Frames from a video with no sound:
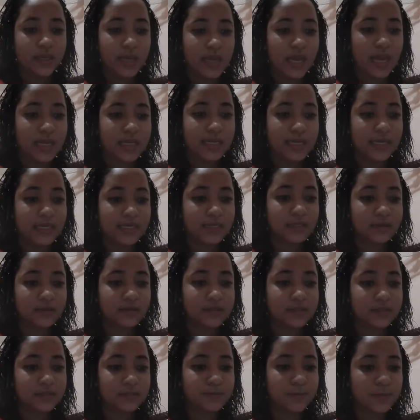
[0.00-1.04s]
a
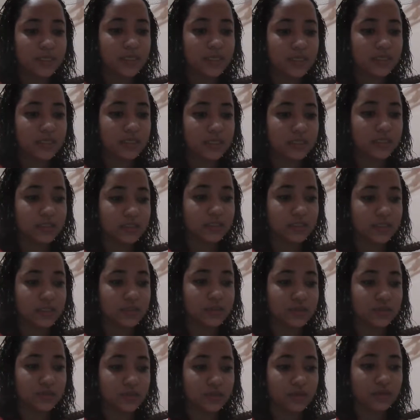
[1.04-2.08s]
native speaking
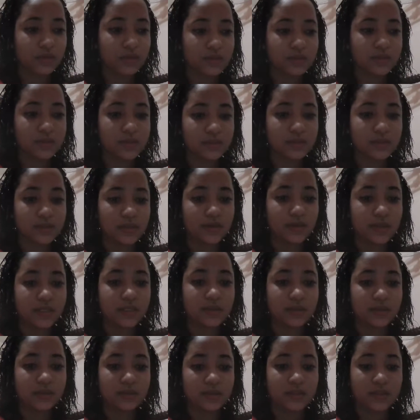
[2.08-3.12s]
teacher uses
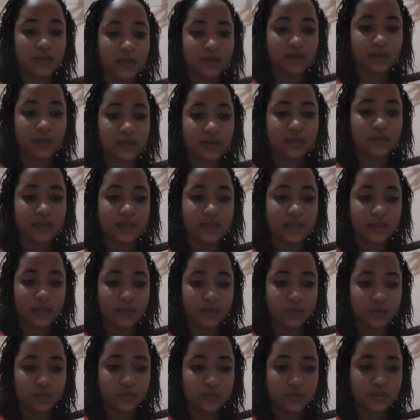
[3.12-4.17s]
only the target
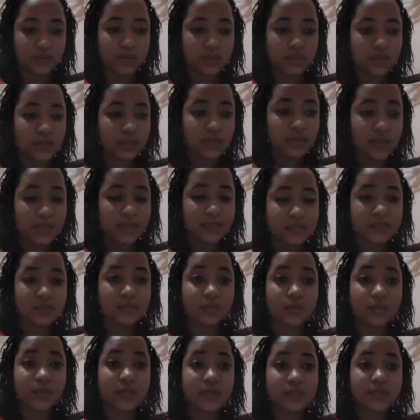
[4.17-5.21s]
language.
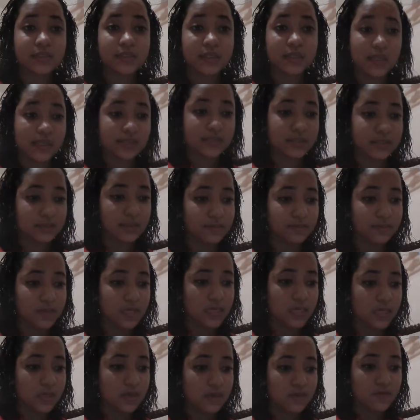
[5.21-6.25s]
Students guess the
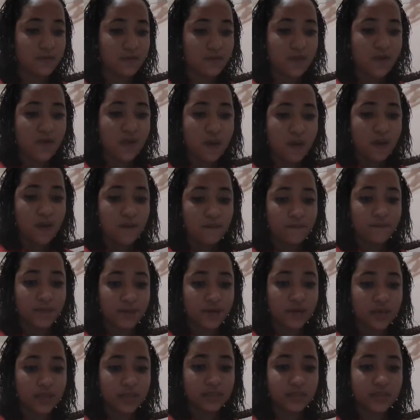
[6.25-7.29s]
meaning
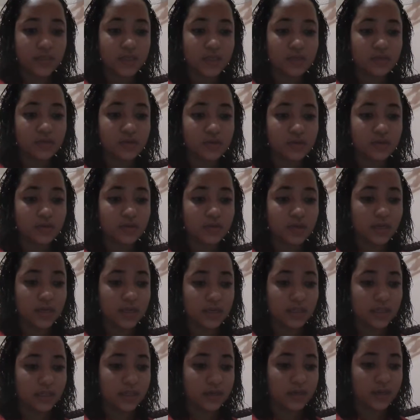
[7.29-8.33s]
from the gesture
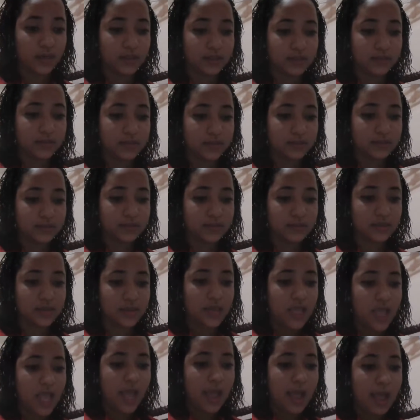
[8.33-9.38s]
and the context
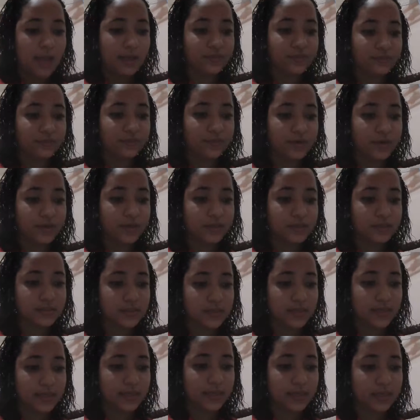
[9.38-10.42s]
at
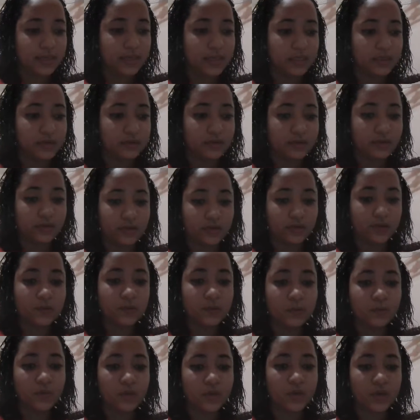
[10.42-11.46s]
first, and later
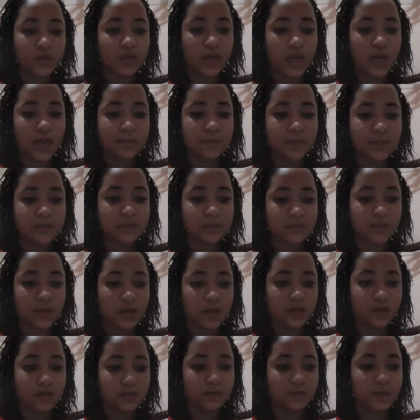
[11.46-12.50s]
learn more complex
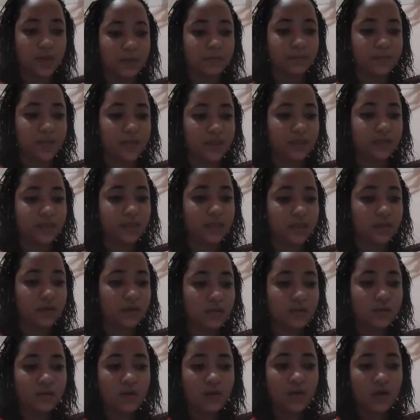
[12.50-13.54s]
patterns by
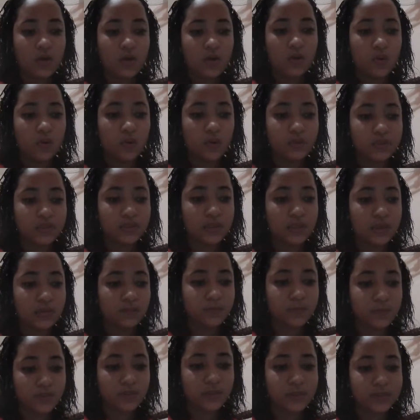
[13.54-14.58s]
building or
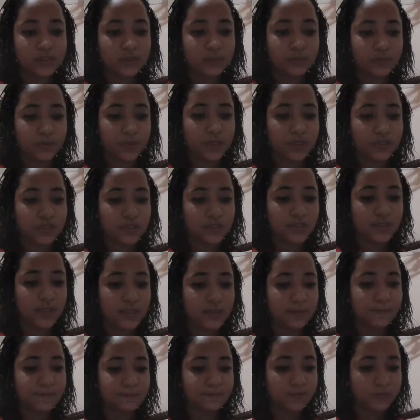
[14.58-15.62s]
simple
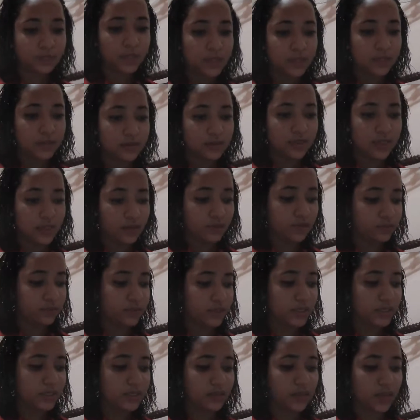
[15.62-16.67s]
expression they
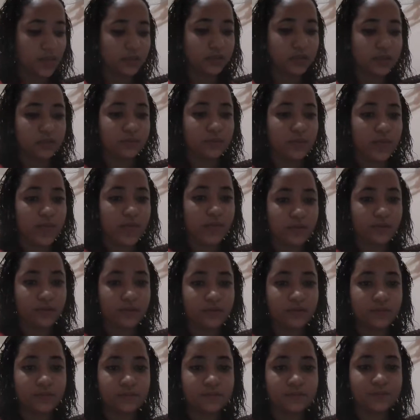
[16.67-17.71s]
already acquire.